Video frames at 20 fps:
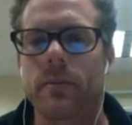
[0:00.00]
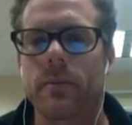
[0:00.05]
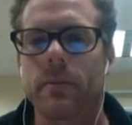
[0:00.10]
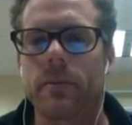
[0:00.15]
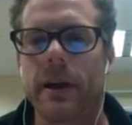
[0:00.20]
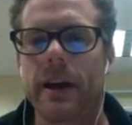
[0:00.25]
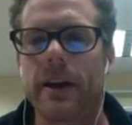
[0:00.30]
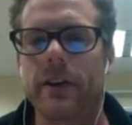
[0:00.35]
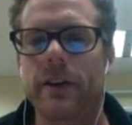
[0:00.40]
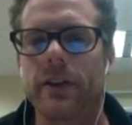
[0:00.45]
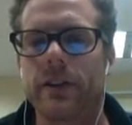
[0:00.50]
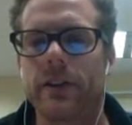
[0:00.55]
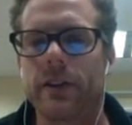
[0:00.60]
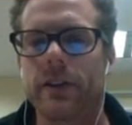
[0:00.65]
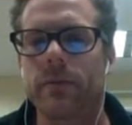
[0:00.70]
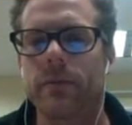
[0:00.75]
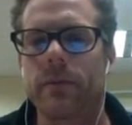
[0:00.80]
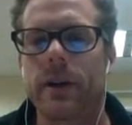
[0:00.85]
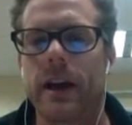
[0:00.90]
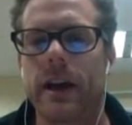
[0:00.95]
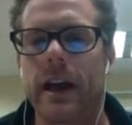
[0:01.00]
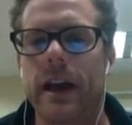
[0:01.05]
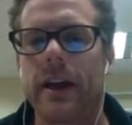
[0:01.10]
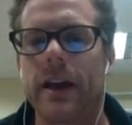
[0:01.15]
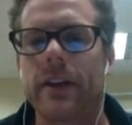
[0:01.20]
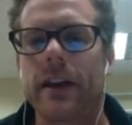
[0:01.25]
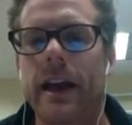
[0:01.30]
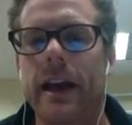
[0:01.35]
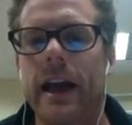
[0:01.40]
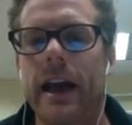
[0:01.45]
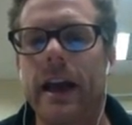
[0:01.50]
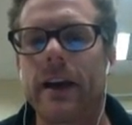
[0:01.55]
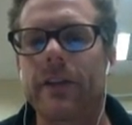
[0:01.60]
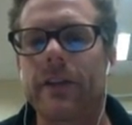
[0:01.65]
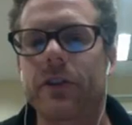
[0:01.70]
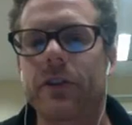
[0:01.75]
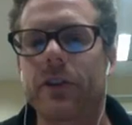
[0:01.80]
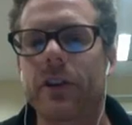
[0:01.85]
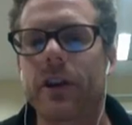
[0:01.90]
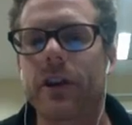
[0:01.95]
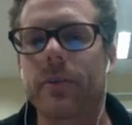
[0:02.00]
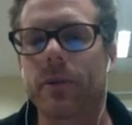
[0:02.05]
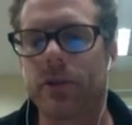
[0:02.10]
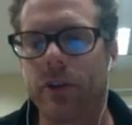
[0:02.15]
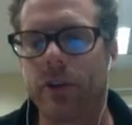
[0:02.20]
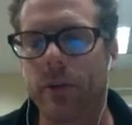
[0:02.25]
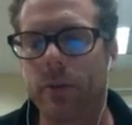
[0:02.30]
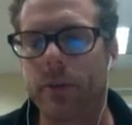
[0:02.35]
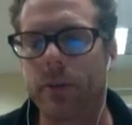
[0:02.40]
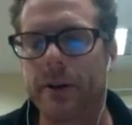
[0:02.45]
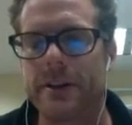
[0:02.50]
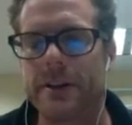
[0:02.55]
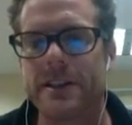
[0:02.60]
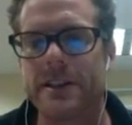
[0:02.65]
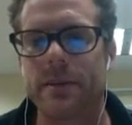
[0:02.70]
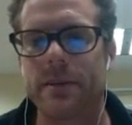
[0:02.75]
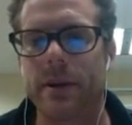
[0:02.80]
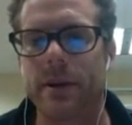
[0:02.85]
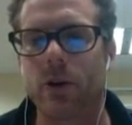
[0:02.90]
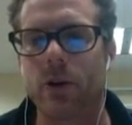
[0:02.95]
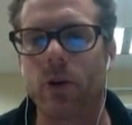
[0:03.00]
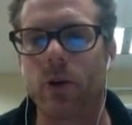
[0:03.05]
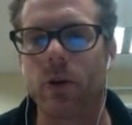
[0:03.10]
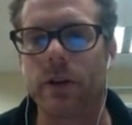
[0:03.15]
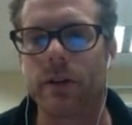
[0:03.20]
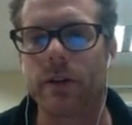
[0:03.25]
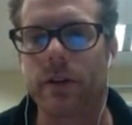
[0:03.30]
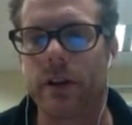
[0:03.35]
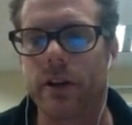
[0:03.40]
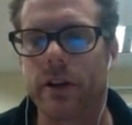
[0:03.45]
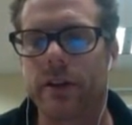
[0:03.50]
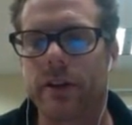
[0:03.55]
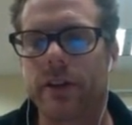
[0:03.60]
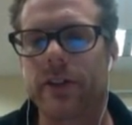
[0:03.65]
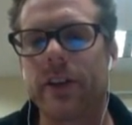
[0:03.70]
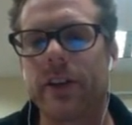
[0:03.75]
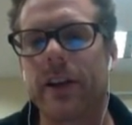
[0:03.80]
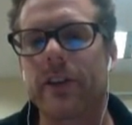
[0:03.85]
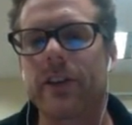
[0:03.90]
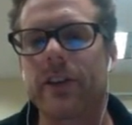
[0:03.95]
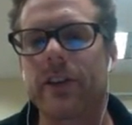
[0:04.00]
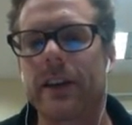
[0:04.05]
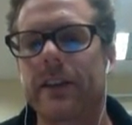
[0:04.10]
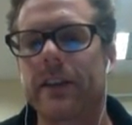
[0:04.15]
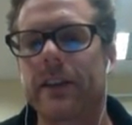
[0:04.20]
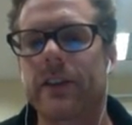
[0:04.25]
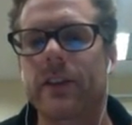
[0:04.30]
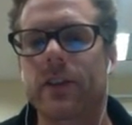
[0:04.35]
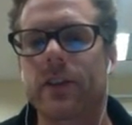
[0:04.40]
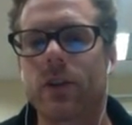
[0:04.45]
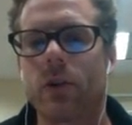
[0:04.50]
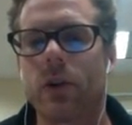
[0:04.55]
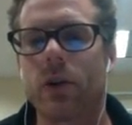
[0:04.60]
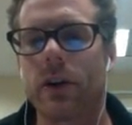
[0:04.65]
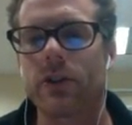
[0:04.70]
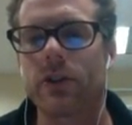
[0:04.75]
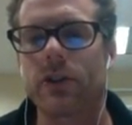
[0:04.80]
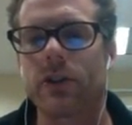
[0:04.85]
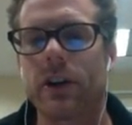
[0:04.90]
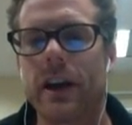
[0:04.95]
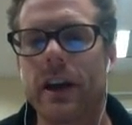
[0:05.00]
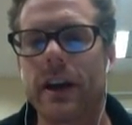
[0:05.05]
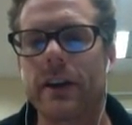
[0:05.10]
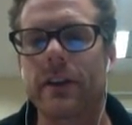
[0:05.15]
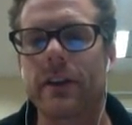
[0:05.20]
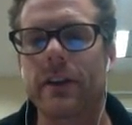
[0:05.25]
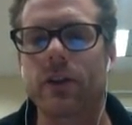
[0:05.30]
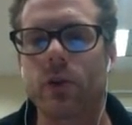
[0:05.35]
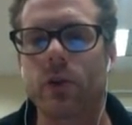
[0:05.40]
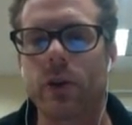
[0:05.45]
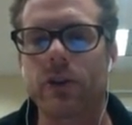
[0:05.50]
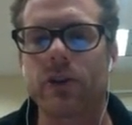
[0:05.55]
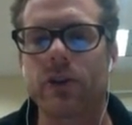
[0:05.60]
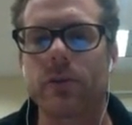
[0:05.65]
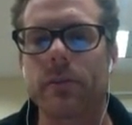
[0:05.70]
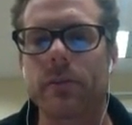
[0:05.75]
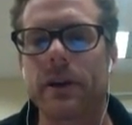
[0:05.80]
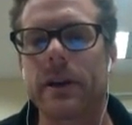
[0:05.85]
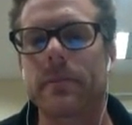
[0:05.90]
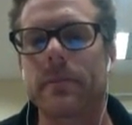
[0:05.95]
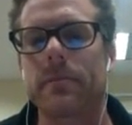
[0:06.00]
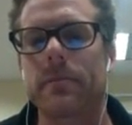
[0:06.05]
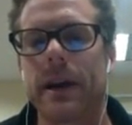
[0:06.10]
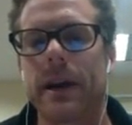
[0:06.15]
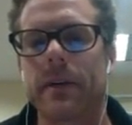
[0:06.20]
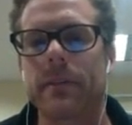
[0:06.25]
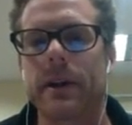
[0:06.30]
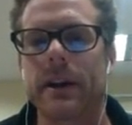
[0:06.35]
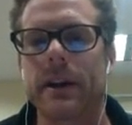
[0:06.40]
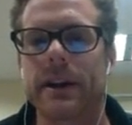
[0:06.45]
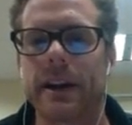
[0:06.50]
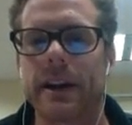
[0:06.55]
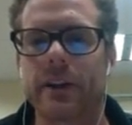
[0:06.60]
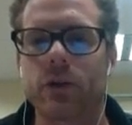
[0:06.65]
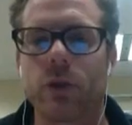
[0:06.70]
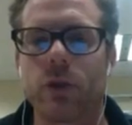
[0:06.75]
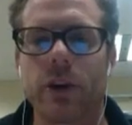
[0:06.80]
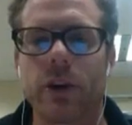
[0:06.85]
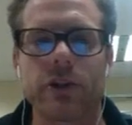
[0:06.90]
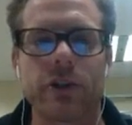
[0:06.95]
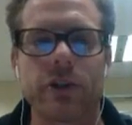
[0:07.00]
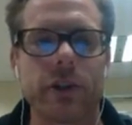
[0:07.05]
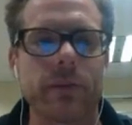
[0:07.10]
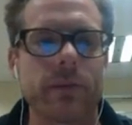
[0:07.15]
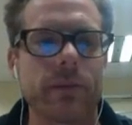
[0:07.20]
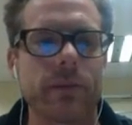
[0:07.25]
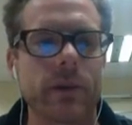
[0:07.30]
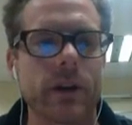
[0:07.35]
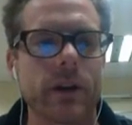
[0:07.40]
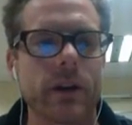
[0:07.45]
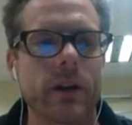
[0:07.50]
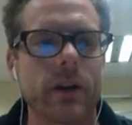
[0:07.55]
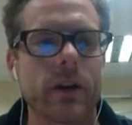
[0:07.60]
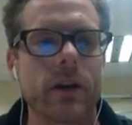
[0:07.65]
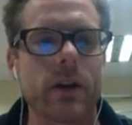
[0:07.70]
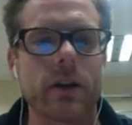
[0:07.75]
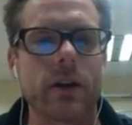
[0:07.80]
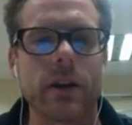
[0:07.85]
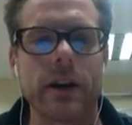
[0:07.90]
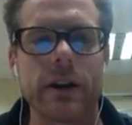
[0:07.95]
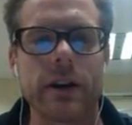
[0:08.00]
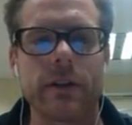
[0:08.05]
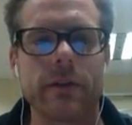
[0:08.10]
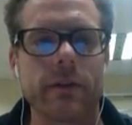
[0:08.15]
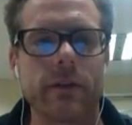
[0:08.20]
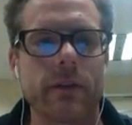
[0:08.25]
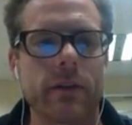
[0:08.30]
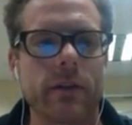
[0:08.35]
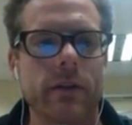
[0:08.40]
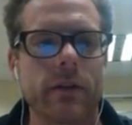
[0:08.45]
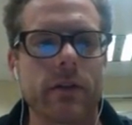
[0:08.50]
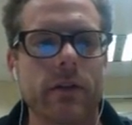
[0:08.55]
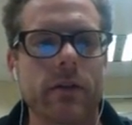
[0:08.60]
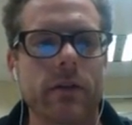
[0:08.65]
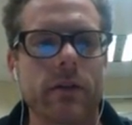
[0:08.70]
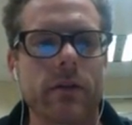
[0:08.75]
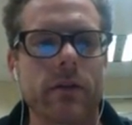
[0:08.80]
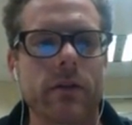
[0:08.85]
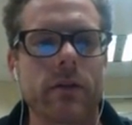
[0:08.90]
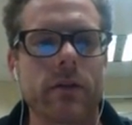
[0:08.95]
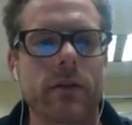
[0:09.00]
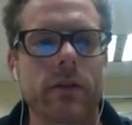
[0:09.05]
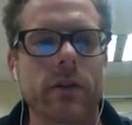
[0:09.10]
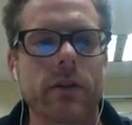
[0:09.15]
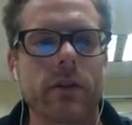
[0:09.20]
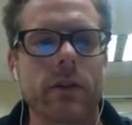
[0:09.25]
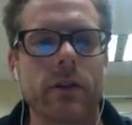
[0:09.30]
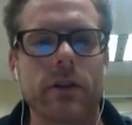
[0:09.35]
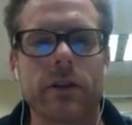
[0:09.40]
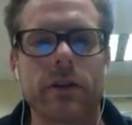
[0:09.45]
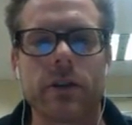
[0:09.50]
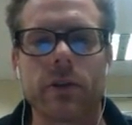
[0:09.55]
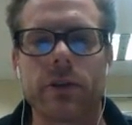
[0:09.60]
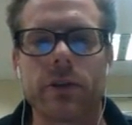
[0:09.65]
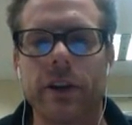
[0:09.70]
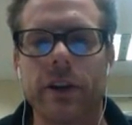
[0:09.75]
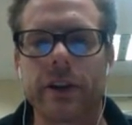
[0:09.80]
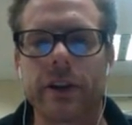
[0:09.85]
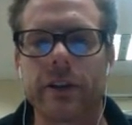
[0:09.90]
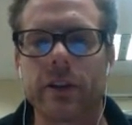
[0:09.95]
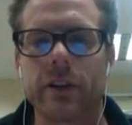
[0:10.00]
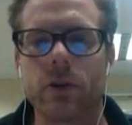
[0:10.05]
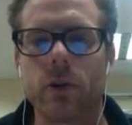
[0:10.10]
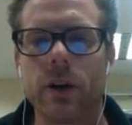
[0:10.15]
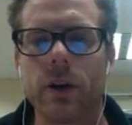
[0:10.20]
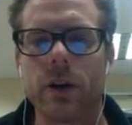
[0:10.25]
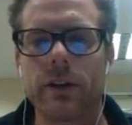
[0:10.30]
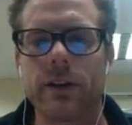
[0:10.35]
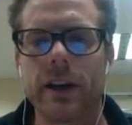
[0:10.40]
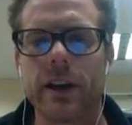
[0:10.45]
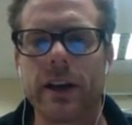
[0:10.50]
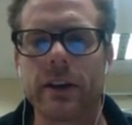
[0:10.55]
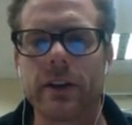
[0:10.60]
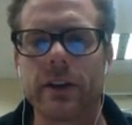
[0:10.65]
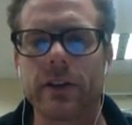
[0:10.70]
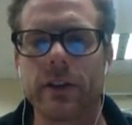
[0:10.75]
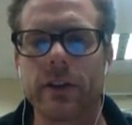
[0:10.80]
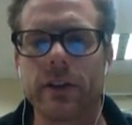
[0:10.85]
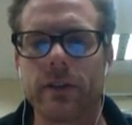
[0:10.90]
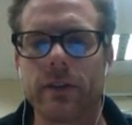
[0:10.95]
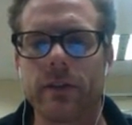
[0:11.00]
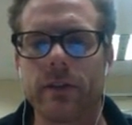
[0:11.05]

paste, and then after the numbers I'm going to put a semicolon. This says like this is question A, this is question B, bam, next question. All right, you selected text,